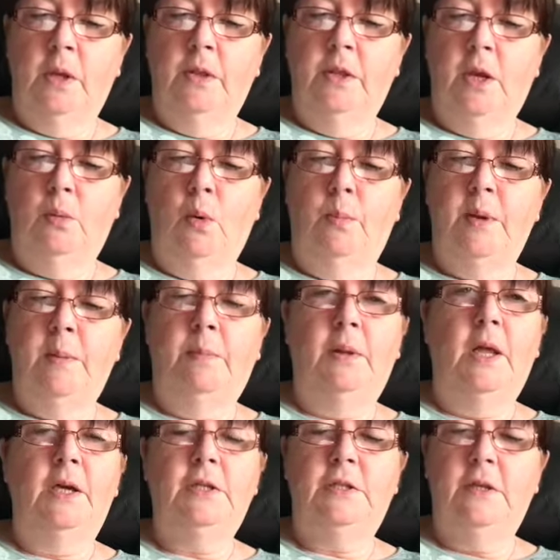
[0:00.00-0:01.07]
There will be
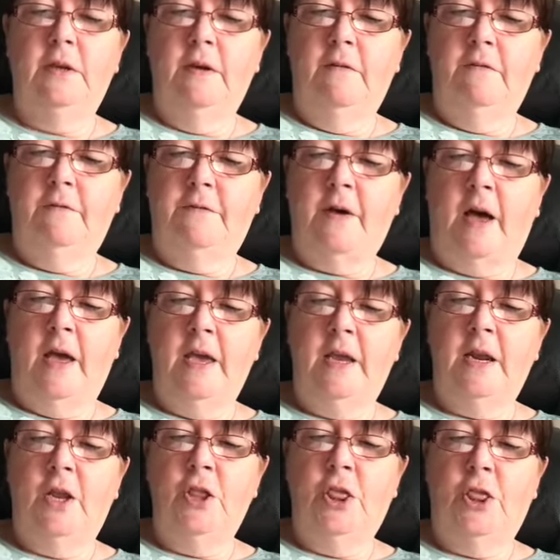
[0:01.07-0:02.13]
blood, fire,
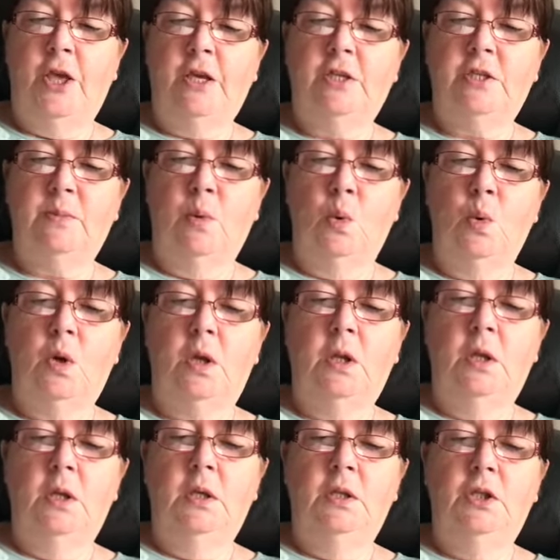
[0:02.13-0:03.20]
and thick smoke.
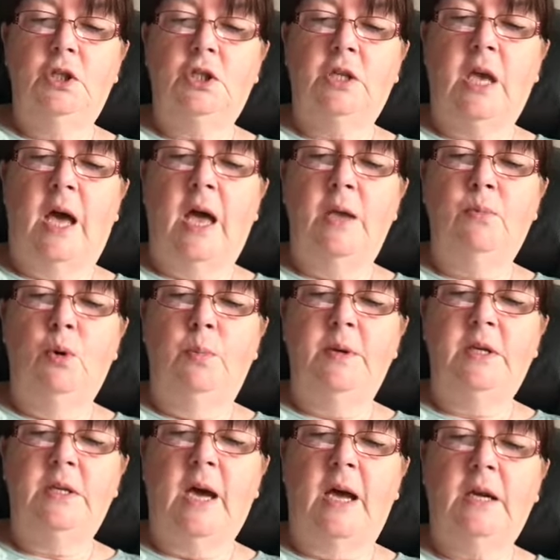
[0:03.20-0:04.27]
The sky will be
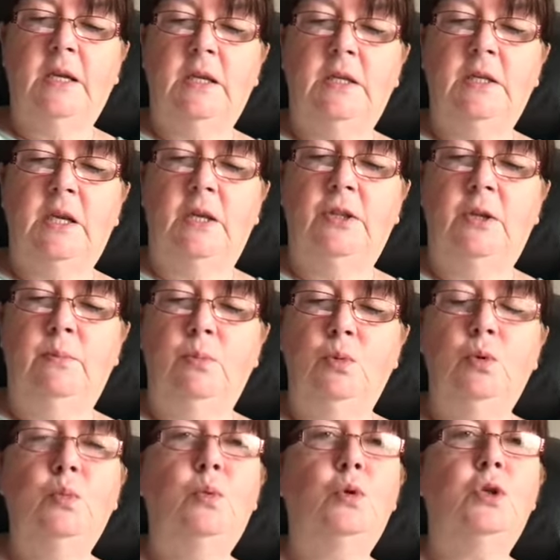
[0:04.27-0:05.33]
darkened and the
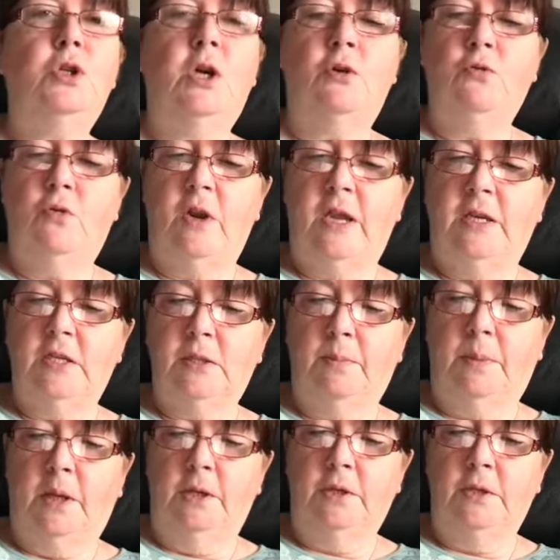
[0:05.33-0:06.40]
moon will turn red as
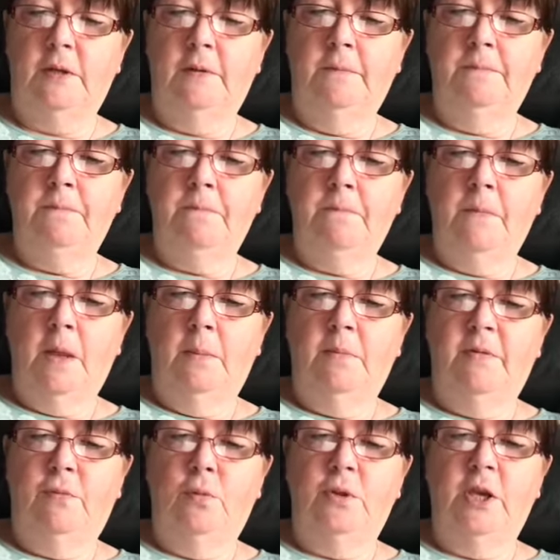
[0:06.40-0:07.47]
blood
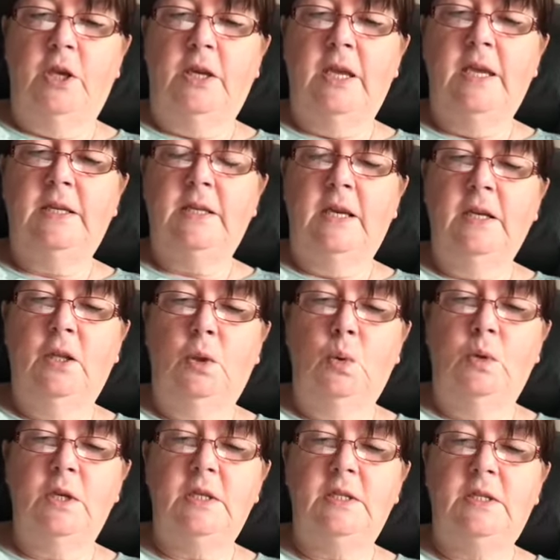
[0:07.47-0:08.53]
before the great and
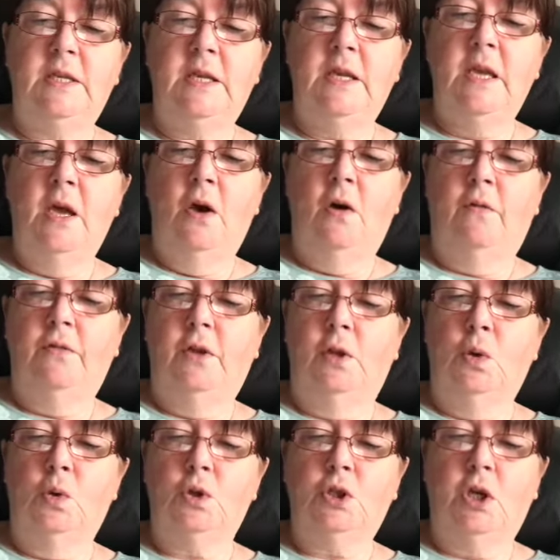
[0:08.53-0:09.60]
glorious day of the
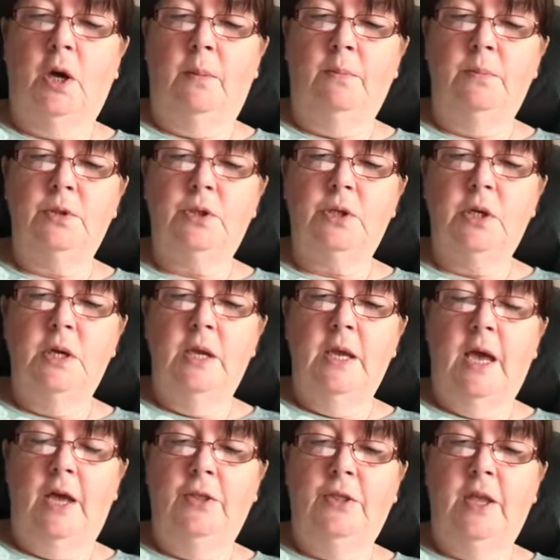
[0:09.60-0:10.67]
Lord comes.
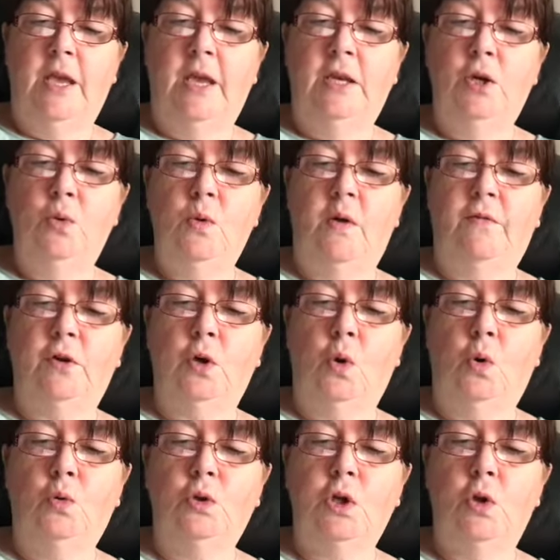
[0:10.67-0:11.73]
And then whoever
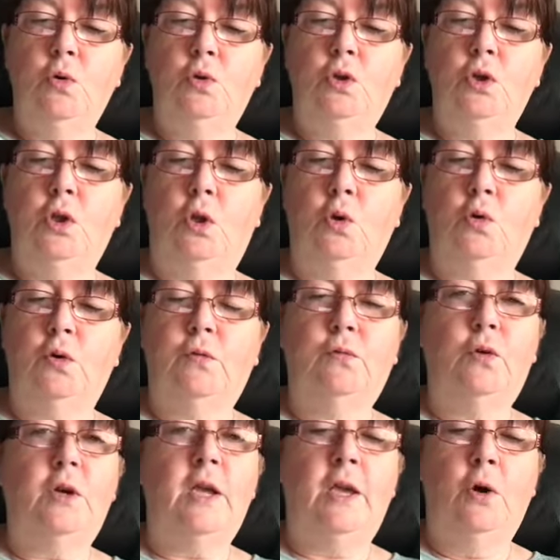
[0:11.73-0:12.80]
calls out to the Lord
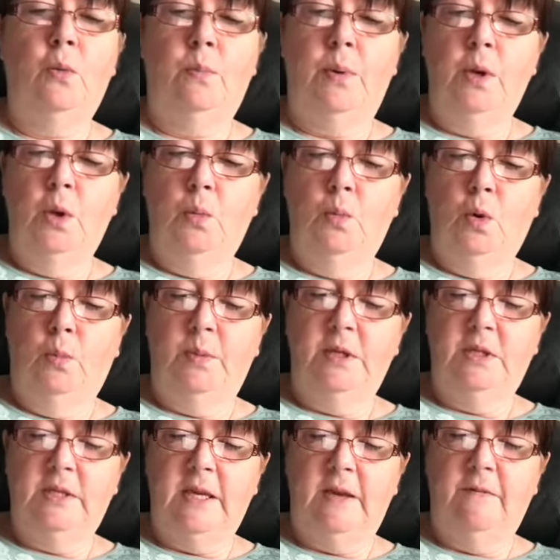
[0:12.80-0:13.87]
for help will be
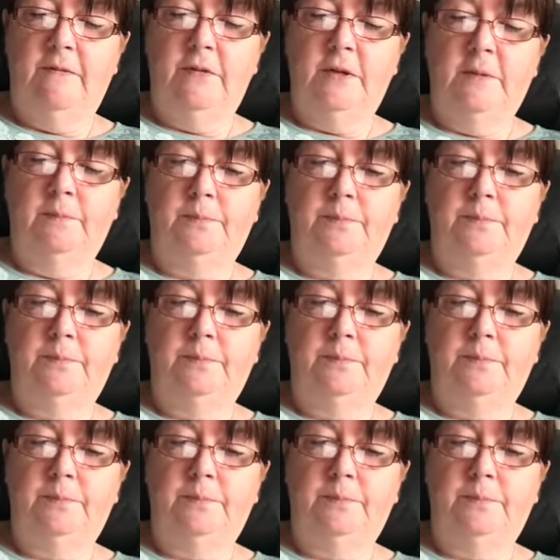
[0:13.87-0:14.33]
saved.